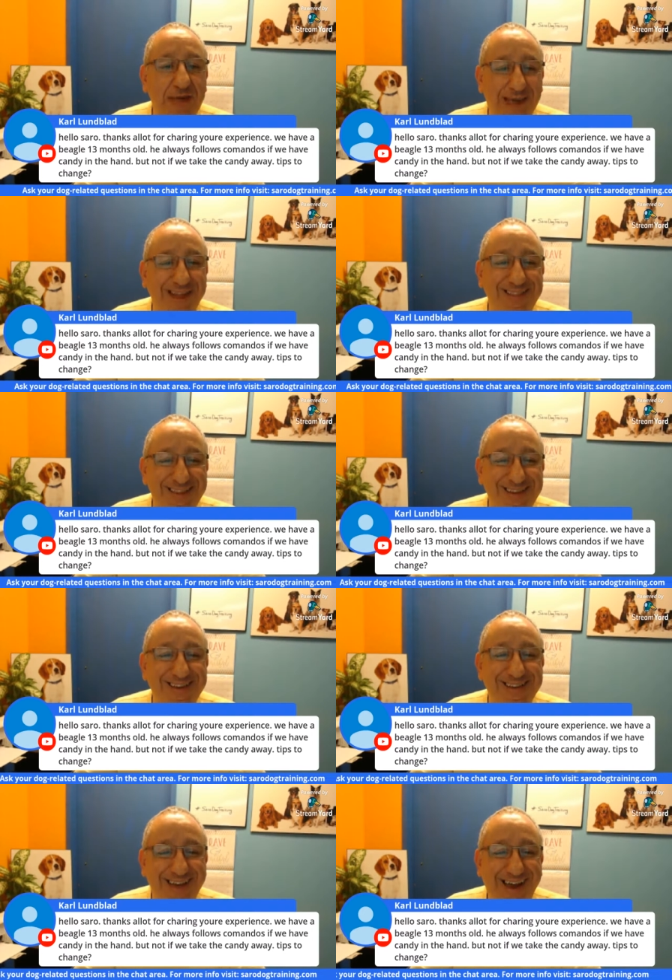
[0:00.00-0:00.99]
candy
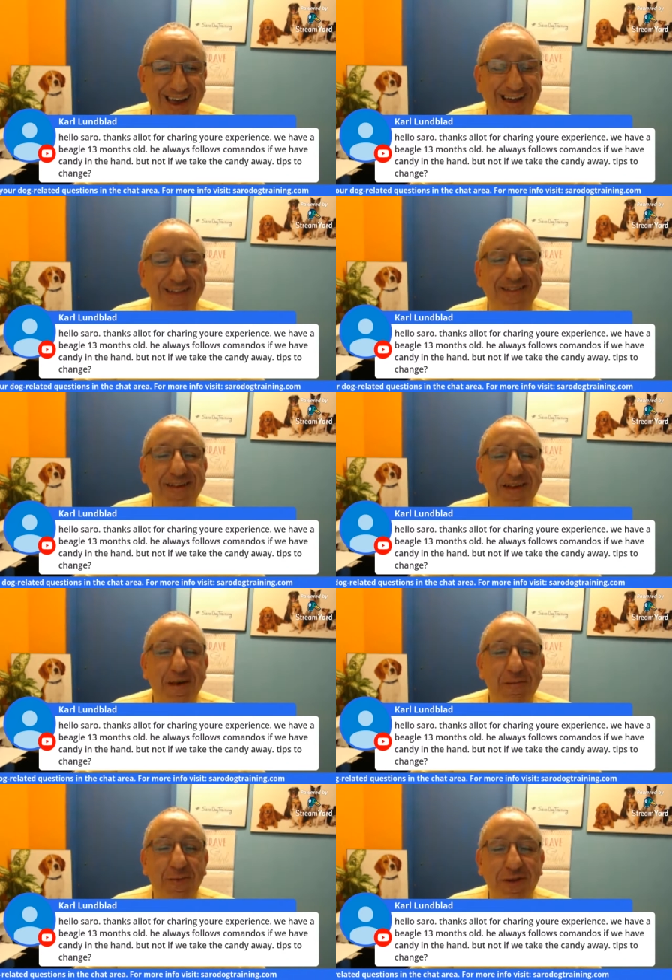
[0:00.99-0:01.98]
in the hand,
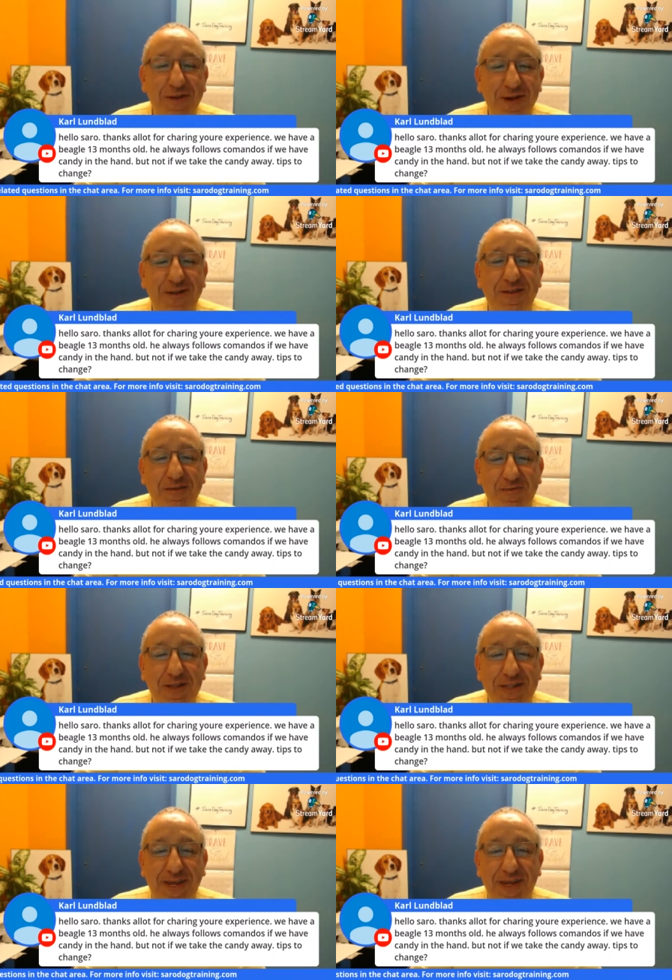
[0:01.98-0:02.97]
but not if we
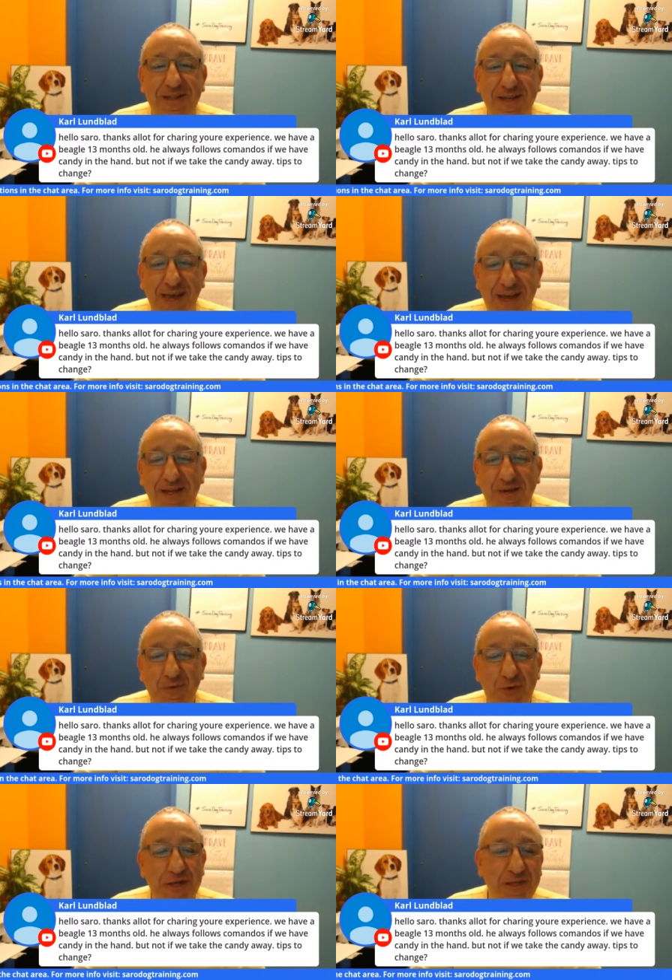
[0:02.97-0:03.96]
take the candy
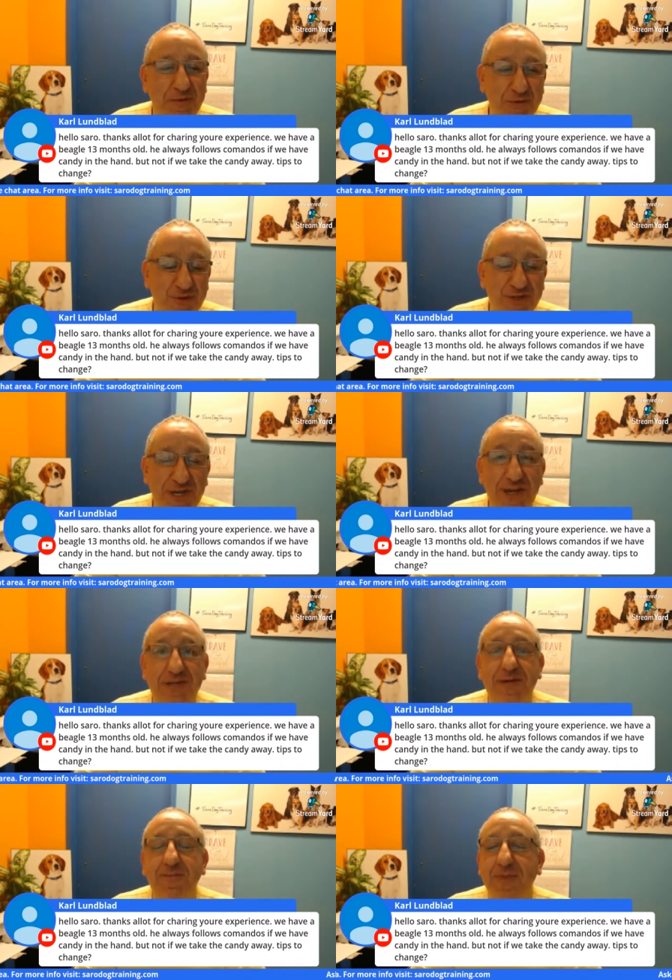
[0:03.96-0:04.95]
away. Tips to
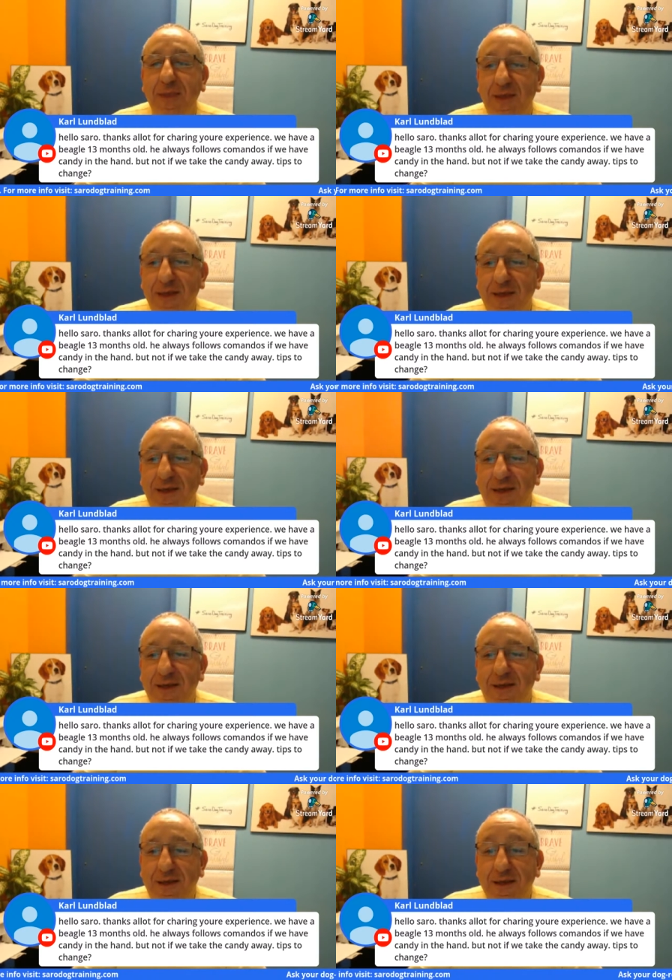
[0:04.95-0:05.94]
change.
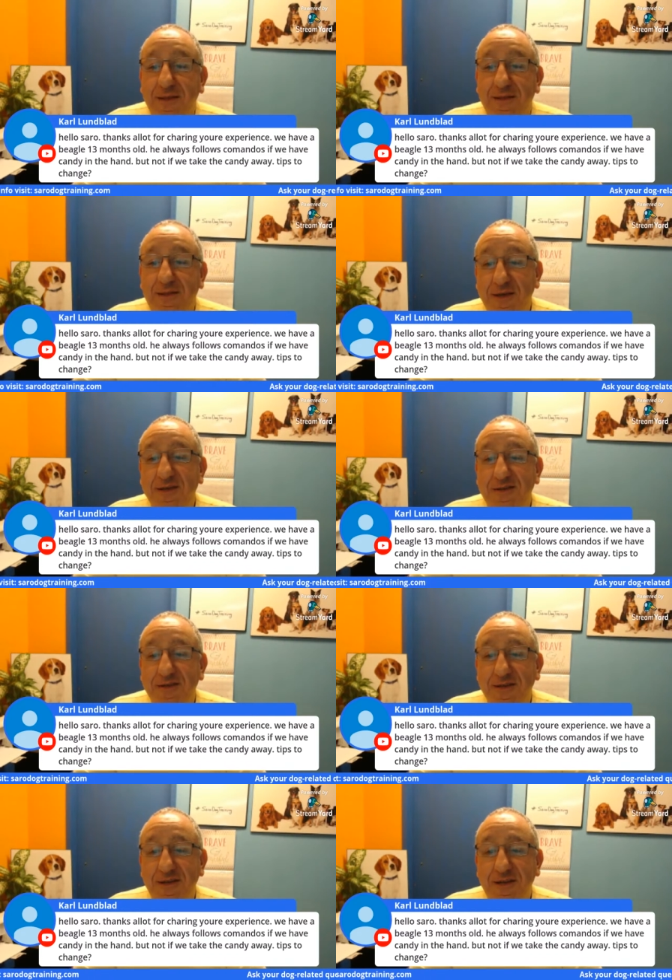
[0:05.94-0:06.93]
This
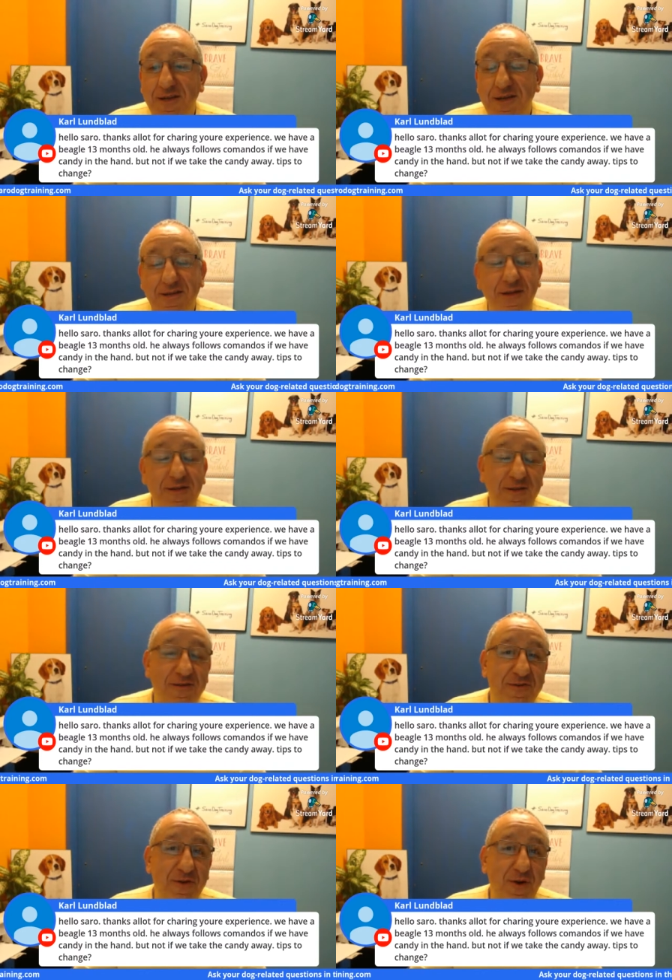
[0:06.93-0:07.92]
is
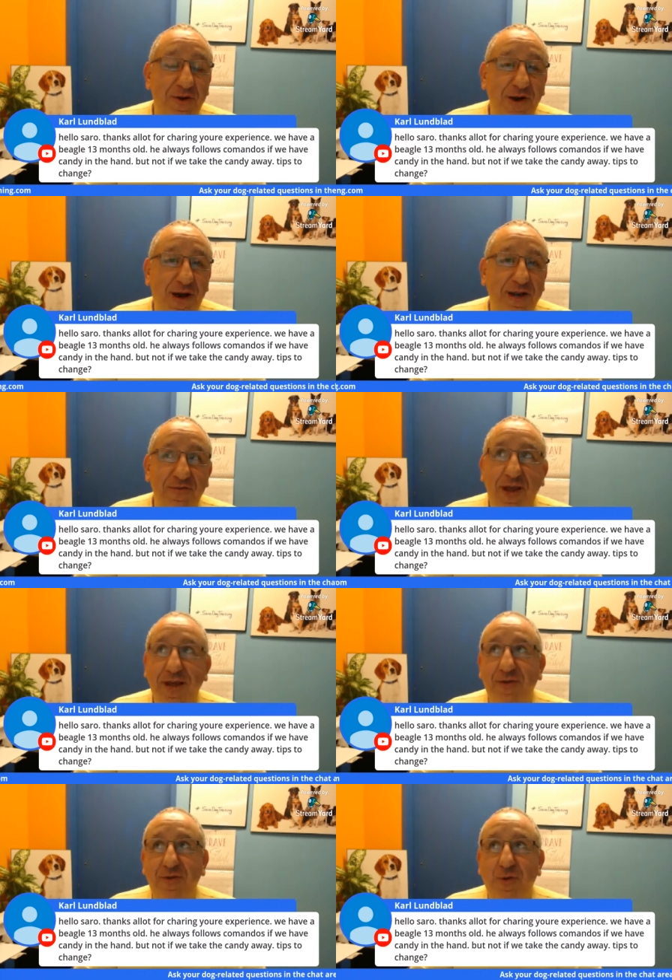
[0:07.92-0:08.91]
this you're kind of like
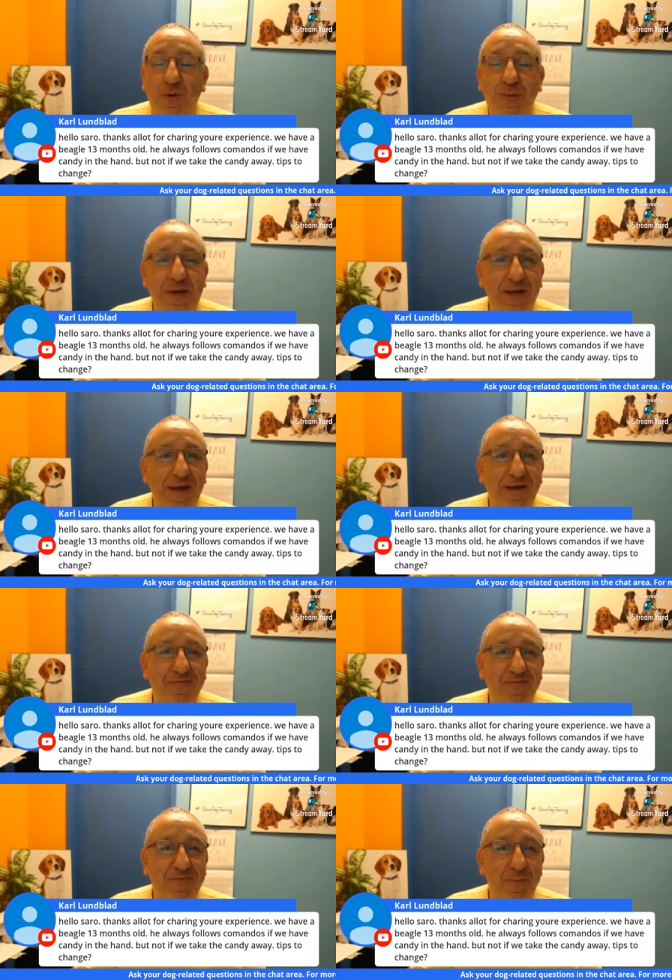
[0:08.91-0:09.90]
you know opening a
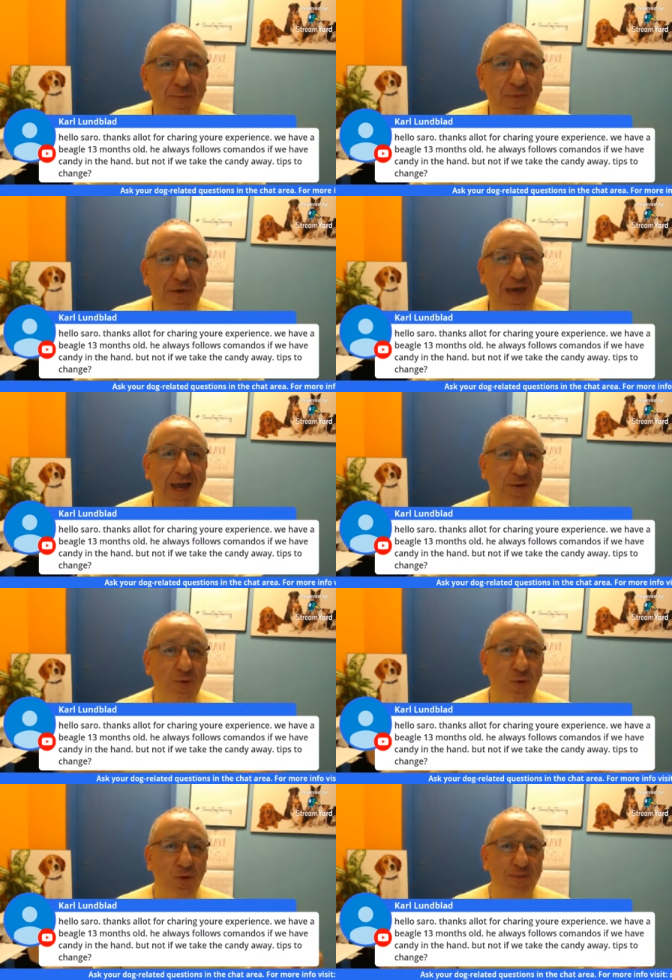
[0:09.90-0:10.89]
can of
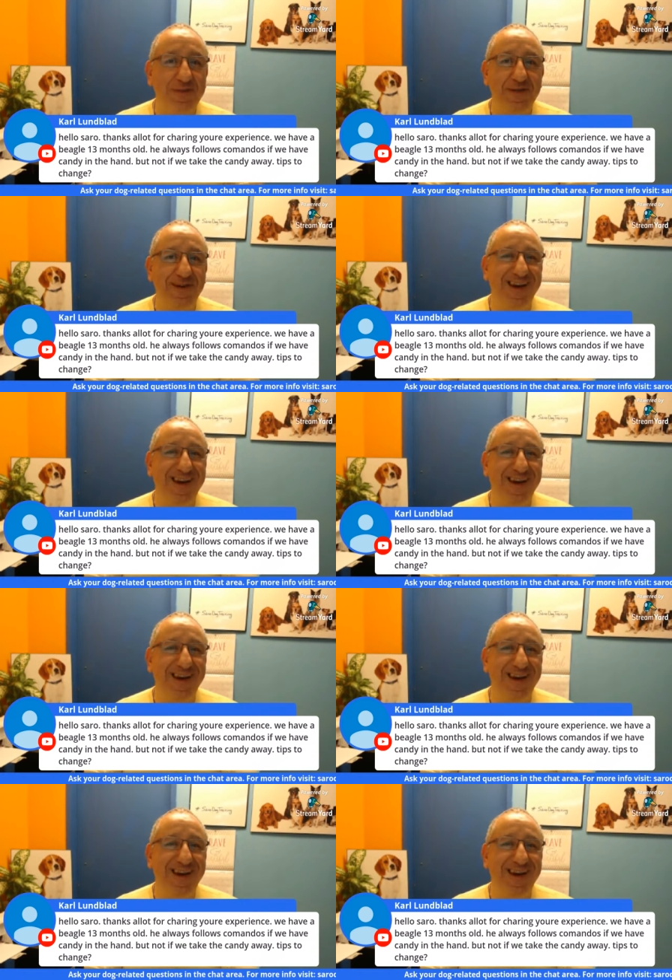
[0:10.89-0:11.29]
worms here